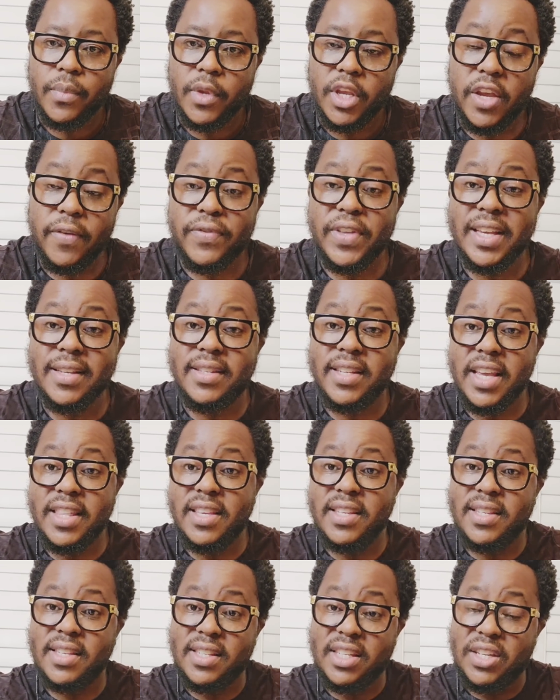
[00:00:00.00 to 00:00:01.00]
If they say the
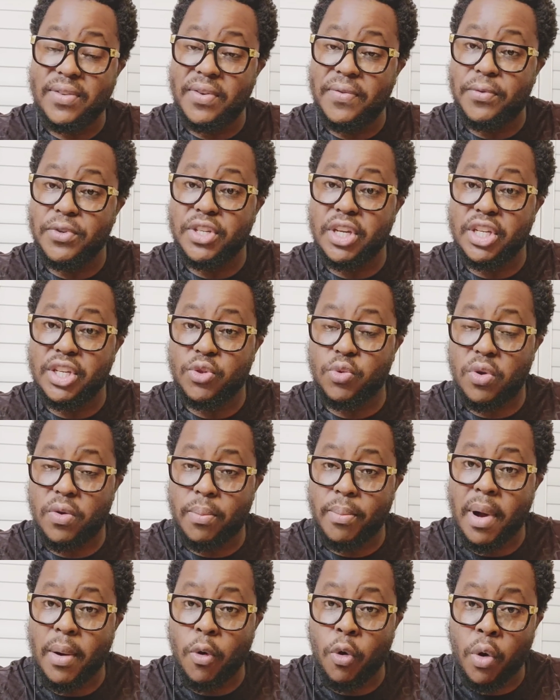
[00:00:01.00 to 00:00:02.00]
CCTV footages were
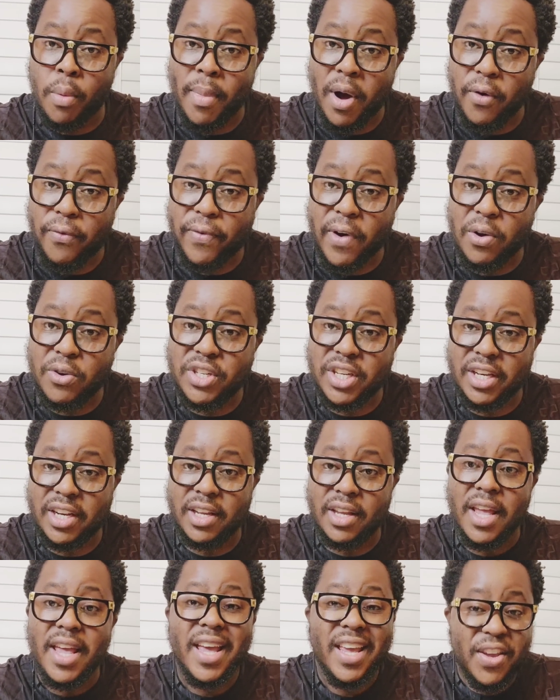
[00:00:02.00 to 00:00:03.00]
malfunctioning,
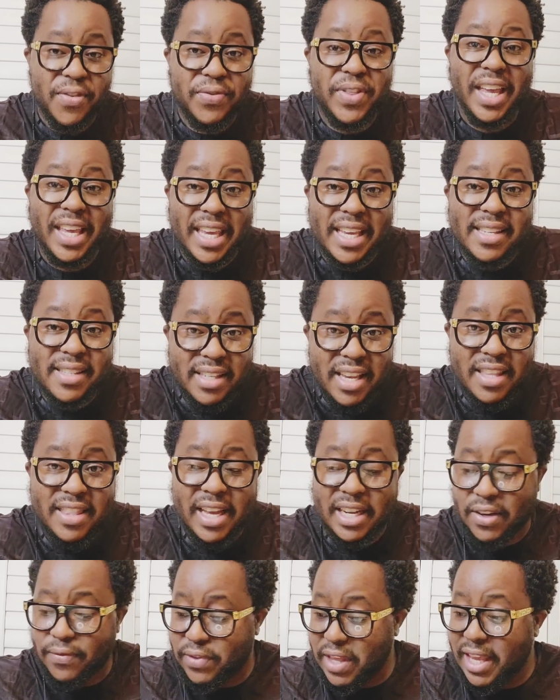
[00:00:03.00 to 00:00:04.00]
if they can say
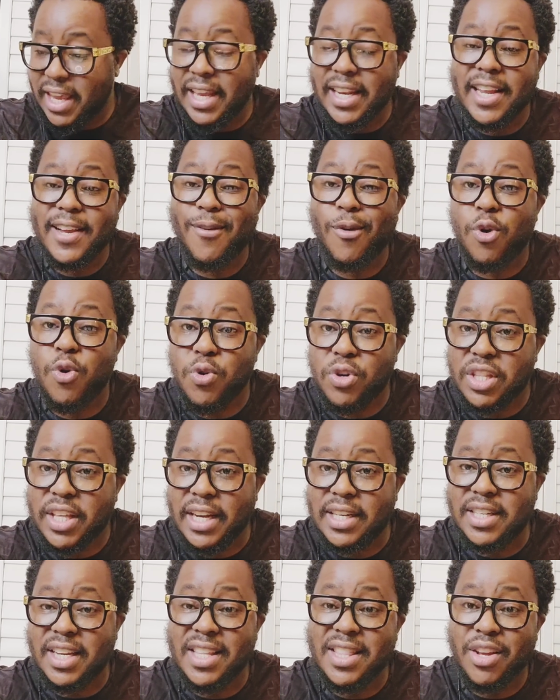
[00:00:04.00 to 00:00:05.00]
that, if they can include
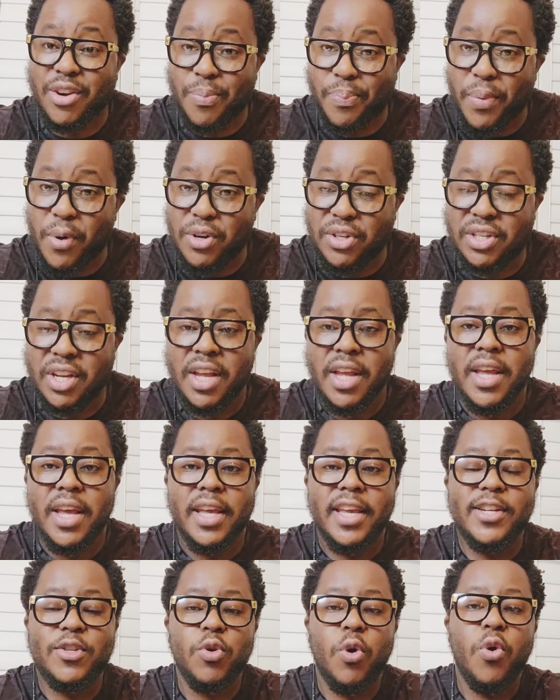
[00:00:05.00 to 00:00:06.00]
that in the report,
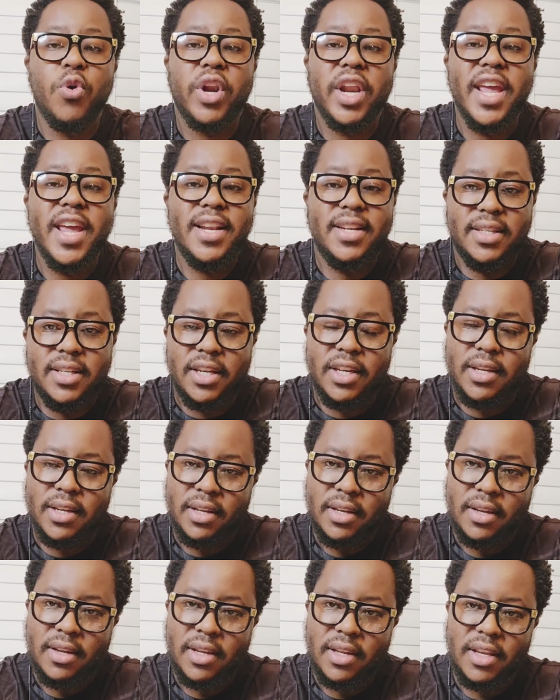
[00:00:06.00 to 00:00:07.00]
it already
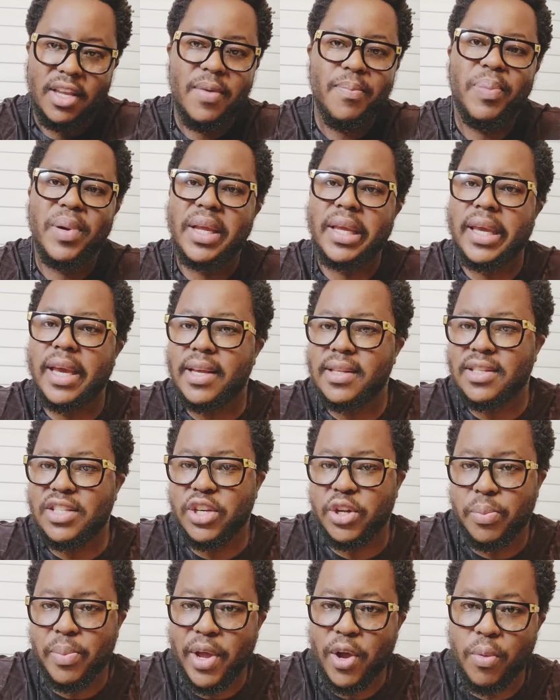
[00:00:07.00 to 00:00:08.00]
implicates
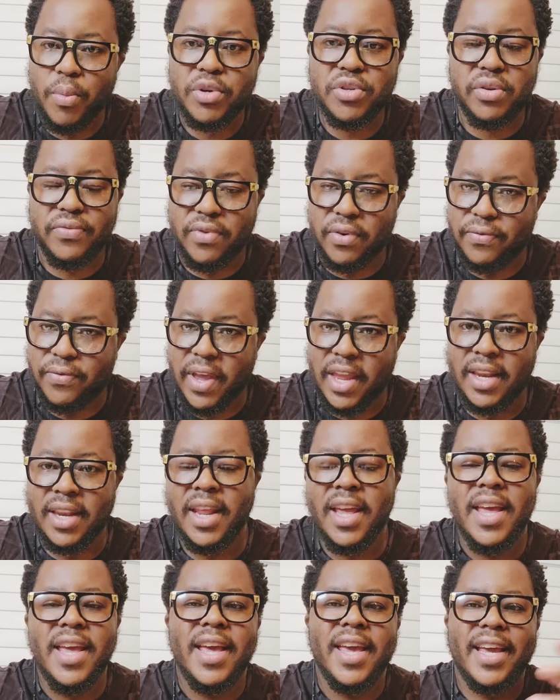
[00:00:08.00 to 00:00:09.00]
Jeremiah Omoto
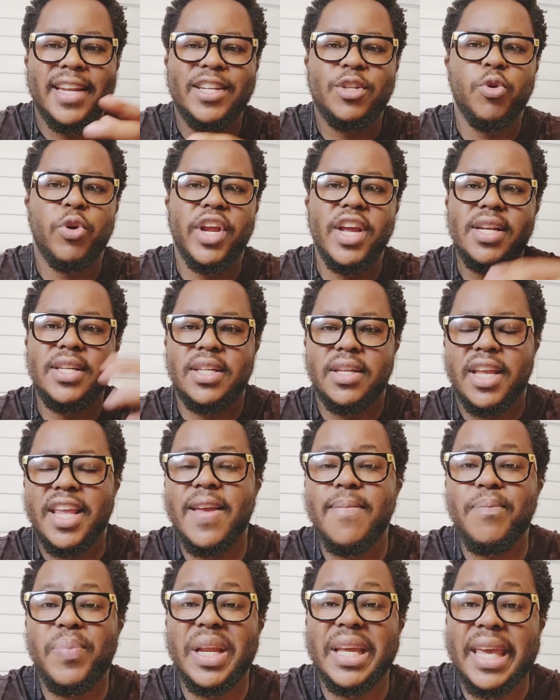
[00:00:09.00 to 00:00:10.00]
and it already
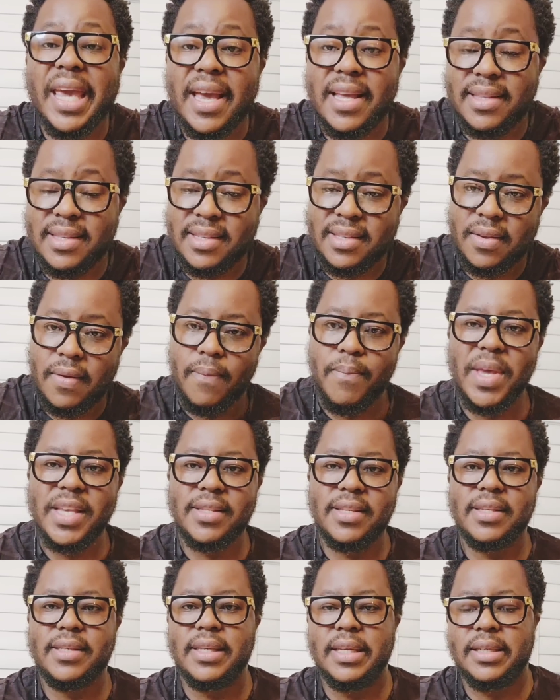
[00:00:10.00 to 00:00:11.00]
implicates
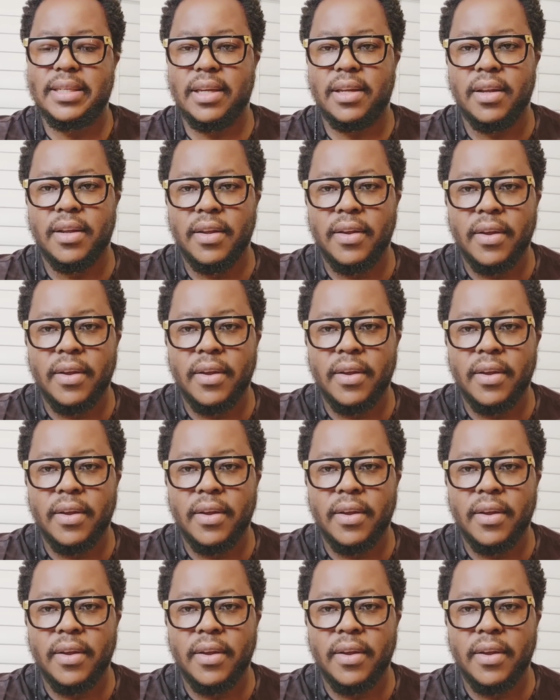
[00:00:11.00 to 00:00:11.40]
Mercy City.